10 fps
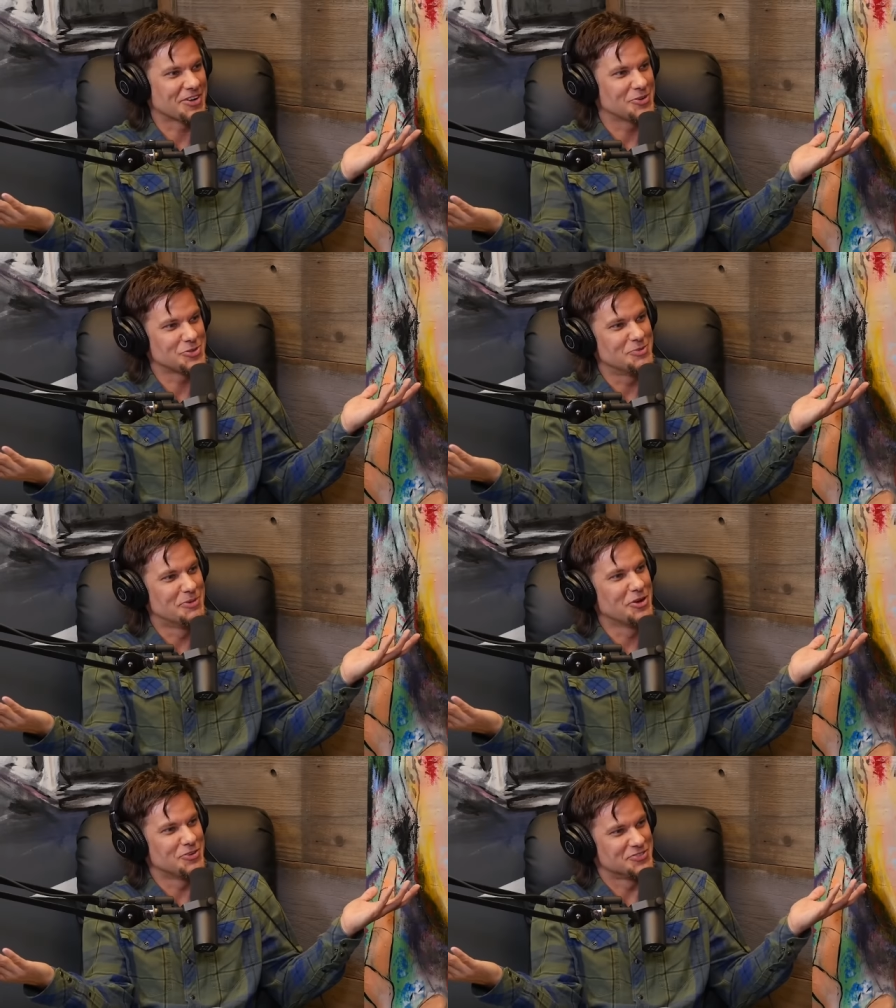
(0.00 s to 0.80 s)
go-to
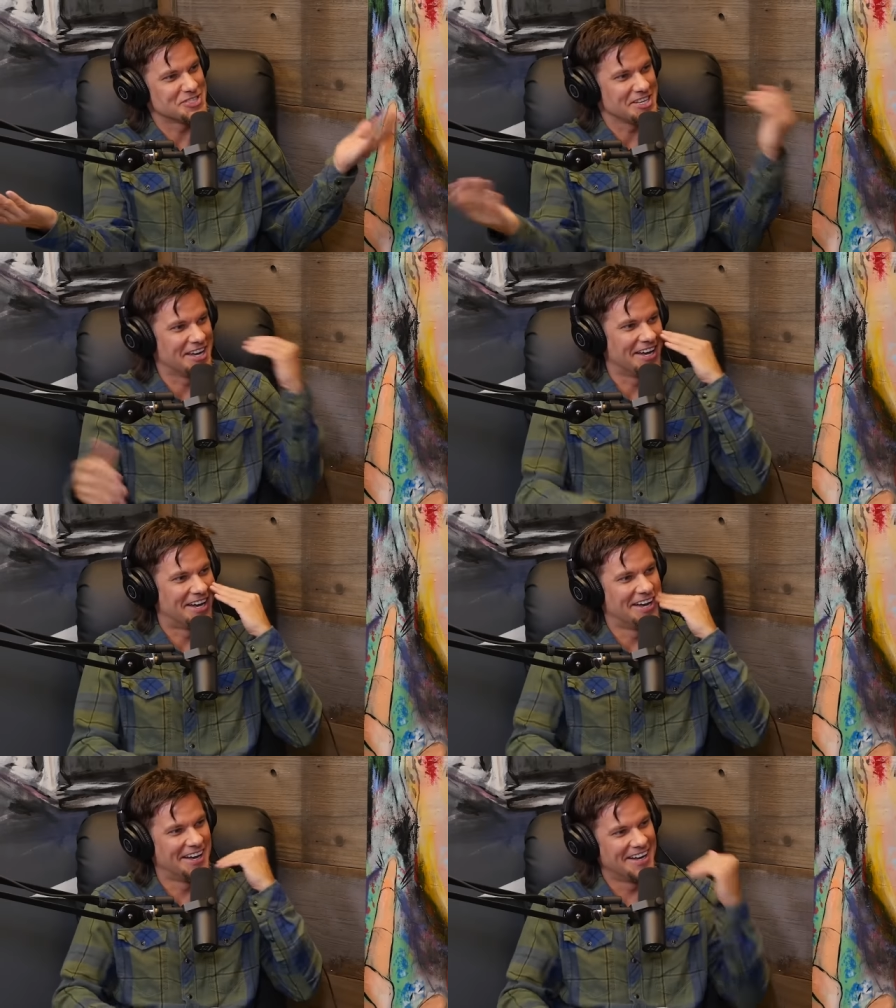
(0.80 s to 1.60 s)
moves.
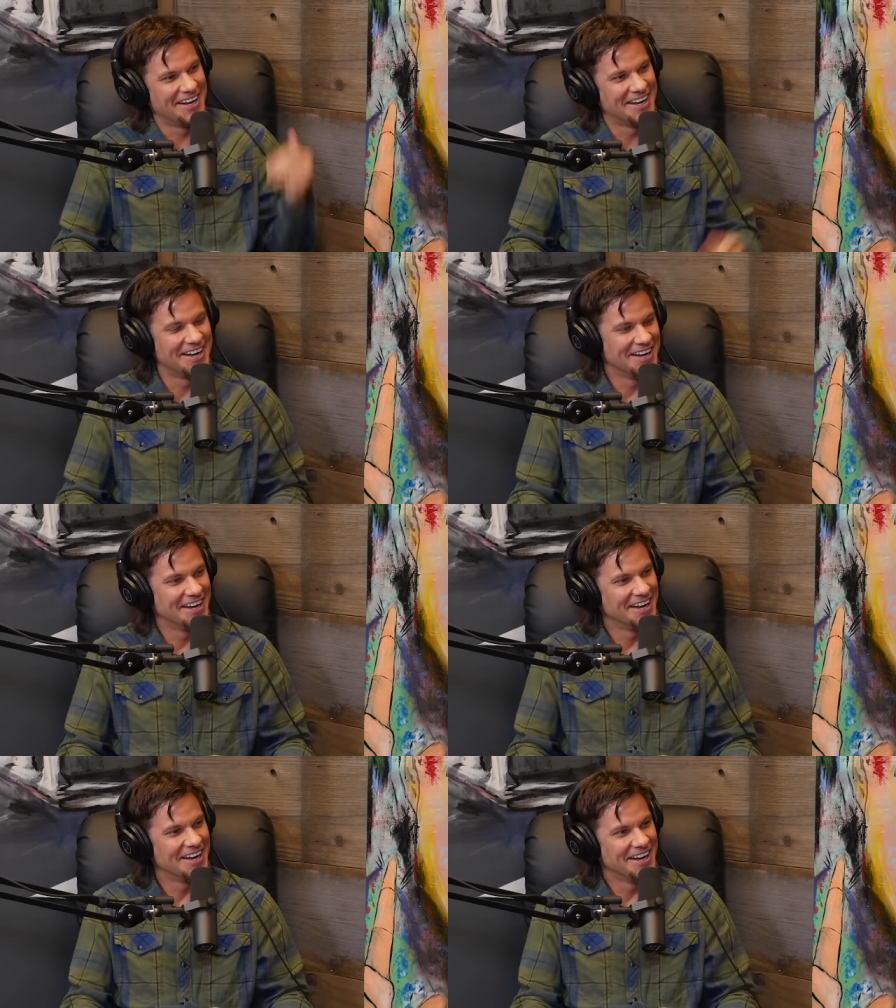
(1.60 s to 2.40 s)
Exactly. Well, it's
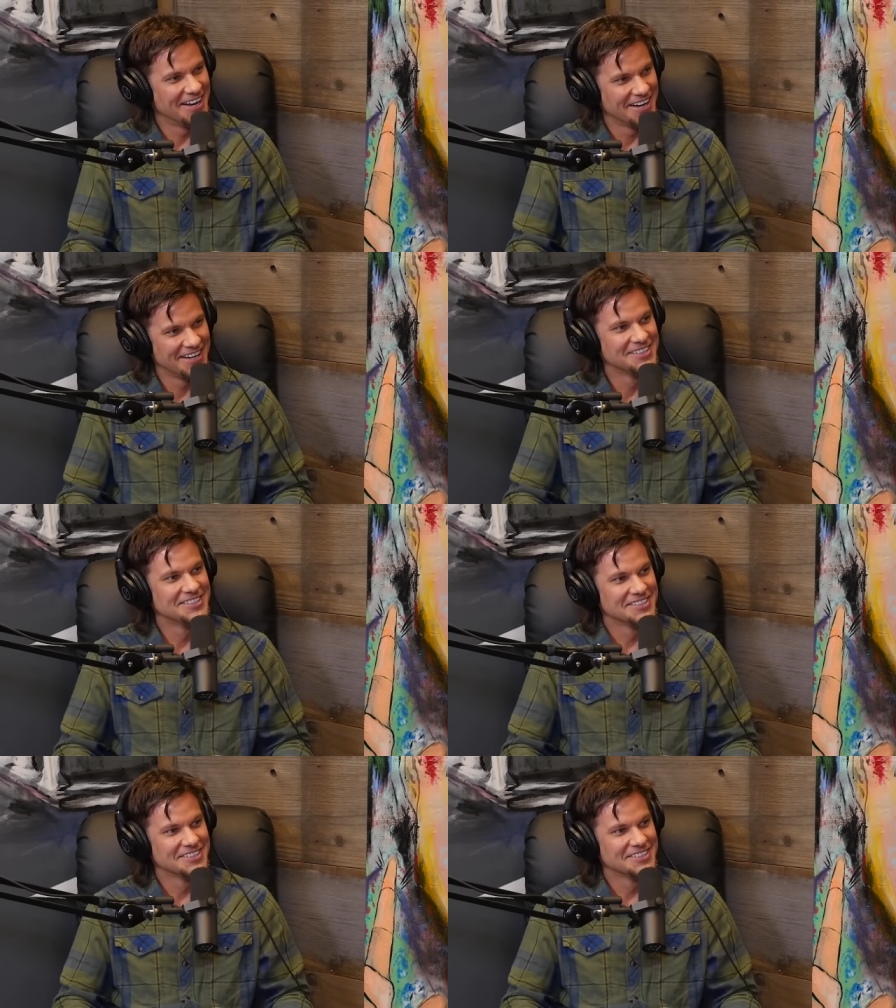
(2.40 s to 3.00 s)
an occupational